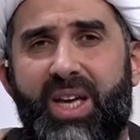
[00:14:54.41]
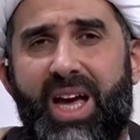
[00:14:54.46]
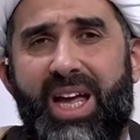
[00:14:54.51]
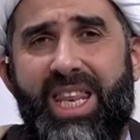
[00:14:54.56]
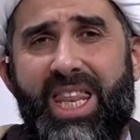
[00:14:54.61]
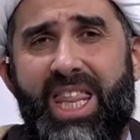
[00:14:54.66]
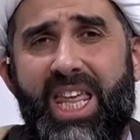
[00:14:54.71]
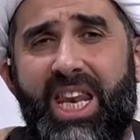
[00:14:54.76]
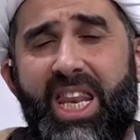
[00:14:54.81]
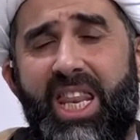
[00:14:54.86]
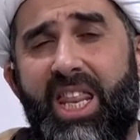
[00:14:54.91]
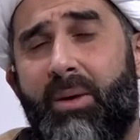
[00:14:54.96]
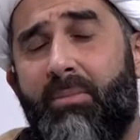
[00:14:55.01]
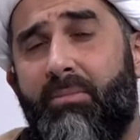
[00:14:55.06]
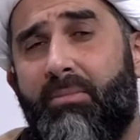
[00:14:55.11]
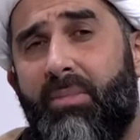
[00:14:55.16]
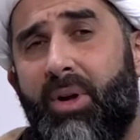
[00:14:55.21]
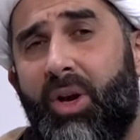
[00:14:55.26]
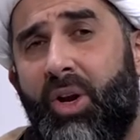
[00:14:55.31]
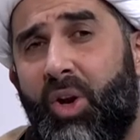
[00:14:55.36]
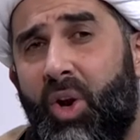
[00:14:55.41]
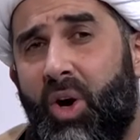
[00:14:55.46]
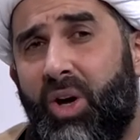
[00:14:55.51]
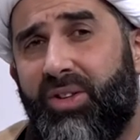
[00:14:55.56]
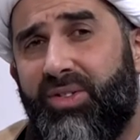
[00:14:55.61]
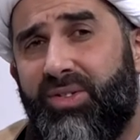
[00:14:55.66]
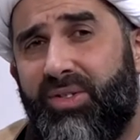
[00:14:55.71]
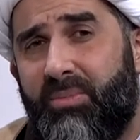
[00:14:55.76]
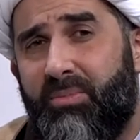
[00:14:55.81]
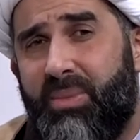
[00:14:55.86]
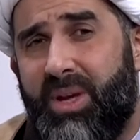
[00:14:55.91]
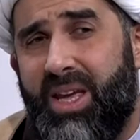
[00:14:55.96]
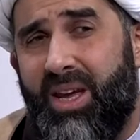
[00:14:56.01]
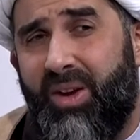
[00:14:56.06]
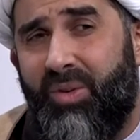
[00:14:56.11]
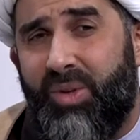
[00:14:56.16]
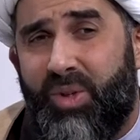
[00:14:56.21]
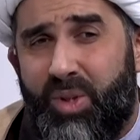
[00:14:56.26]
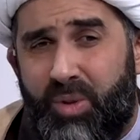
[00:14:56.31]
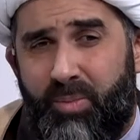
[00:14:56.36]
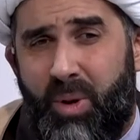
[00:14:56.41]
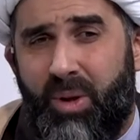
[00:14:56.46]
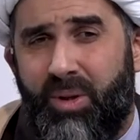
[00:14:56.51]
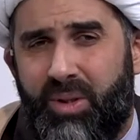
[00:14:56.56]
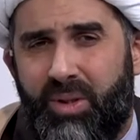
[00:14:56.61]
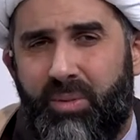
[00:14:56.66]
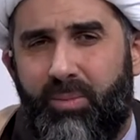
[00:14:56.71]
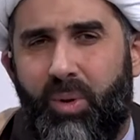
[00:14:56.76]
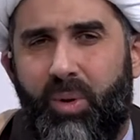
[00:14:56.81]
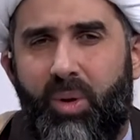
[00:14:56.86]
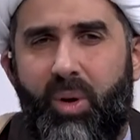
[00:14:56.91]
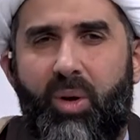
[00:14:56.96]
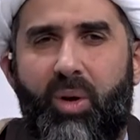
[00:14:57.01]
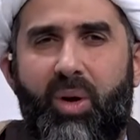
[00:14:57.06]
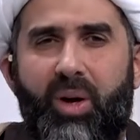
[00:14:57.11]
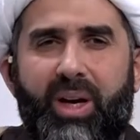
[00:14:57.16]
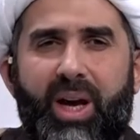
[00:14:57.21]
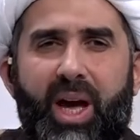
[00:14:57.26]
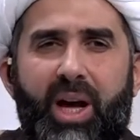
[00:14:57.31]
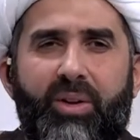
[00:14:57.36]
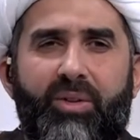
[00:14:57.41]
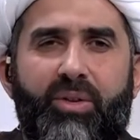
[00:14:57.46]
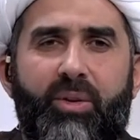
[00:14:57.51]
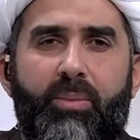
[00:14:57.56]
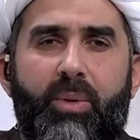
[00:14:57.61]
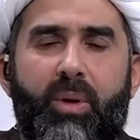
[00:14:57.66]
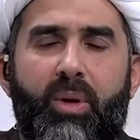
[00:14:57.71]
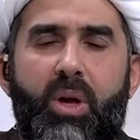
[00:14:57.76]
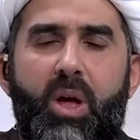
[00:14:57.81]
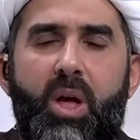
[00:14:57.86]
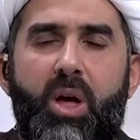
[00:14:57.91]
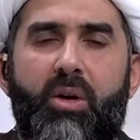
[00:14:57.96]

and then them not being responsible or accountable